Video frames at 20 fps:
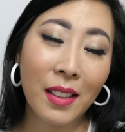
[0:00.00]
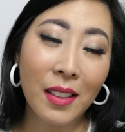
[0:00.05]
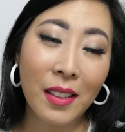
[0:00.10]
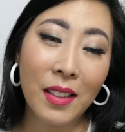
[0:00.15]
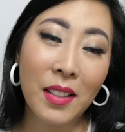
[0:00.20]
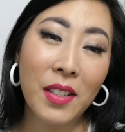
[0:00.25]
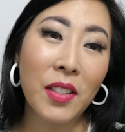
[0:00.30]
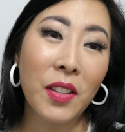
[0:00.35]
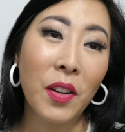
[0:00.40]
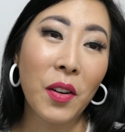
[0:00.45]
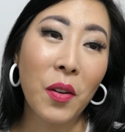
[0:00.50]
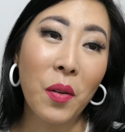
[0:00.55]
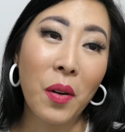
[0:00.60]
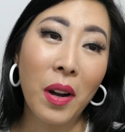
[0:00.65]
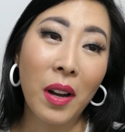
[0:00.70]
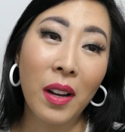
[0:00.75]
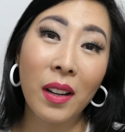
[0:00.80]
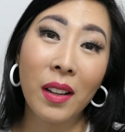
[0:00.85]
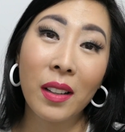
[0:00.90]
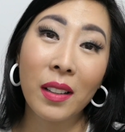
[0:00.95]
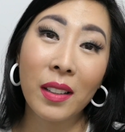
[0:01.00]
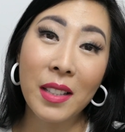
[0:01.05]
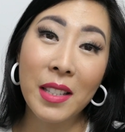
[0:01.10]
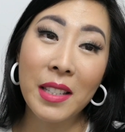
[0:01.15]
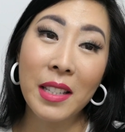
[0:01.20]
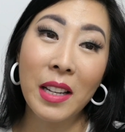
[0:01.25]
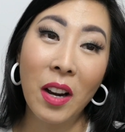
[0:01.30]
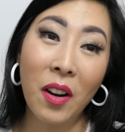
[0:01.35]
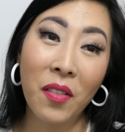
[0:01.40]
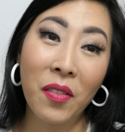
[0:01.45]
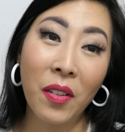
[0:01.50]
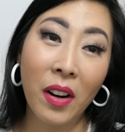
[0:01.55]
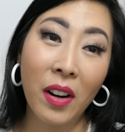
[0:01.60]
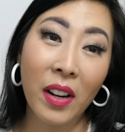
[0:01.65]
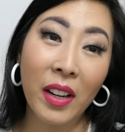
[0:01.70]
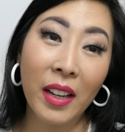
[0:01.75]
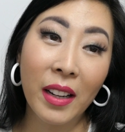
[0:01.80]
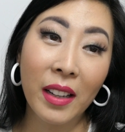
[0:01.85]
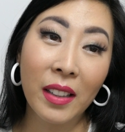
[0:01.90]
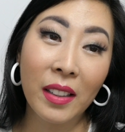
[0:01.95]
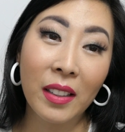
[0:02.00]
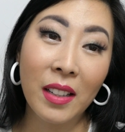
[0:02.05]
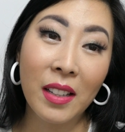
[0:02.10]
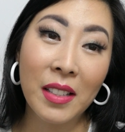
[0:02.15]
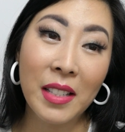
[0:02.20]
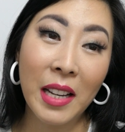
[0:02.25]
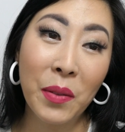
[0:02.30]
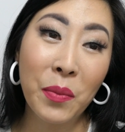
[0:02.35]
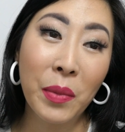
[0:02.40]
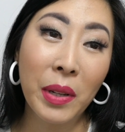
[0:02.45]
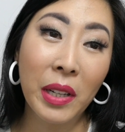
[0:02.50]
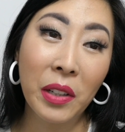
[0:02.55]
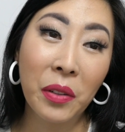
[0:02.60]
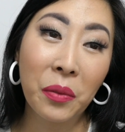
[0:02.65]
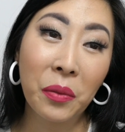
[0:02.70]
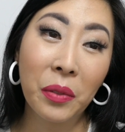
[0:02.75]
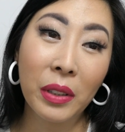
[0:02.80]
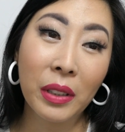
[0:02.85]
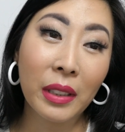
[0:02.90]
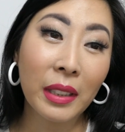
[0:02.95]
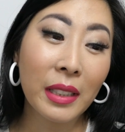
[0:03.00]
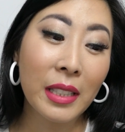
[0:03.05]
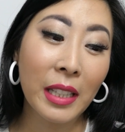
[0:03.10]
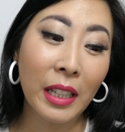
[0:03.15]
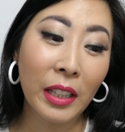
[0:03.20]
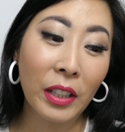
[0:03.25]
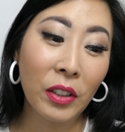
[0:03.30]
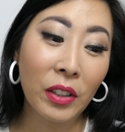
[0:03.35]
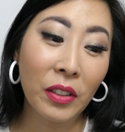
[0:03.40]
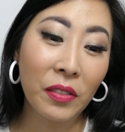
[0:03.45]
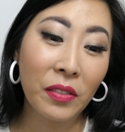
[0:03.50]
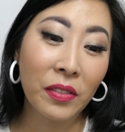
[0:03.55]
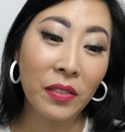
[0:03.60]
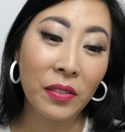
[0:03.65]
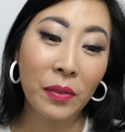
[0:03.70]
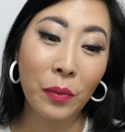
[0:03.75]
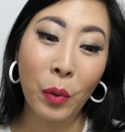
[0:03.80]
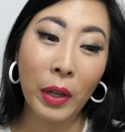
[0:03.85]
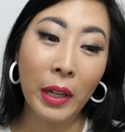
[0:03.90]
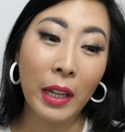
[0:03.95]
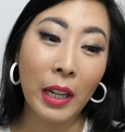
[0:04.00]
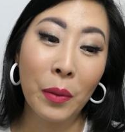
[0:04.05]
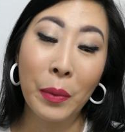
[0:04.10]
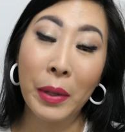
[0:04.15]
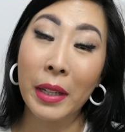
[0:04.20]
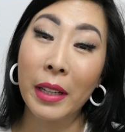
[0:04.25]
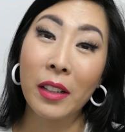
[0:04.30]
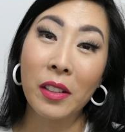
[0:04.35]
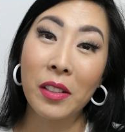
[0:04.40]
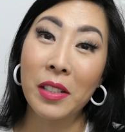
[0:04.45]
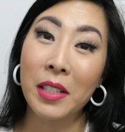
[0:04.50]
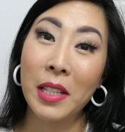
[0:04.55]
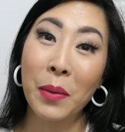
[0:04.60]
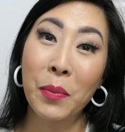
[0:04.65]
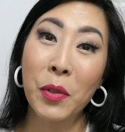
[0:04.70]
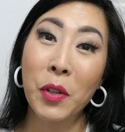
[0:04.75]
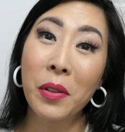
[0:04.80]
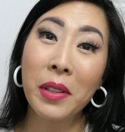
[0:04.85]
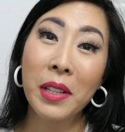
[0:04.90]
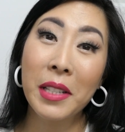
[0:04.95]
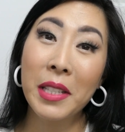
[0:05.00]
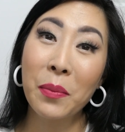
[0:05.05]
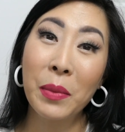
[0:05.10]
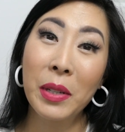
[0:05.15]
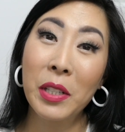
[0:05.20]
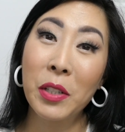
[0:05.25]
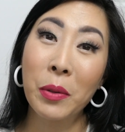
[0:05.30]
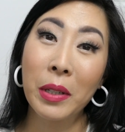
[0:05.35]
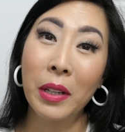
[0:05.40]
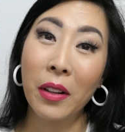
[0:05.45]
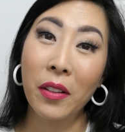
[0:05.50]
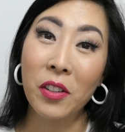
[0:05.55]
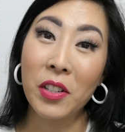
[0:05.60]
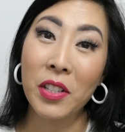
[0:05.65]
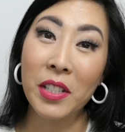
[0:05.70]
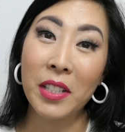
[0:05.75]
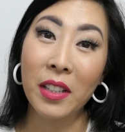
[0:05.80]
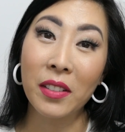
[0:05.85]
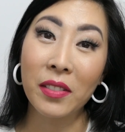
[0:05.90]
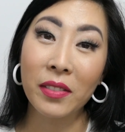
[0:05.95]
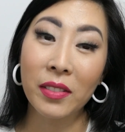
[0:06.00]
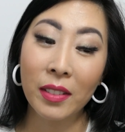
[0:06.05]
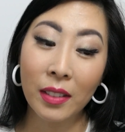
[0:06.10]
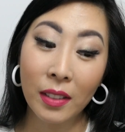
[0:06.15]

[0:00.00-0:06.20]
So let's see how far I get, because I'm getting really tired of working on my nails, because I'm doing this in between other stuff.